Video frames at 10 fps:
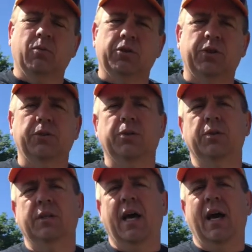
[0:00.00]
We're still
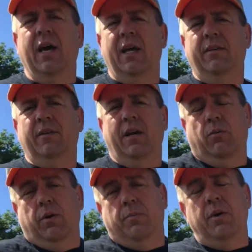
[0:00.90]
doing that, and
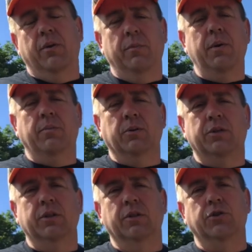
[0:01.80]
it would appear that people are
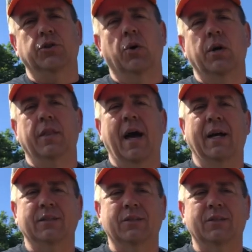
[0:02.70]
still enjoying that.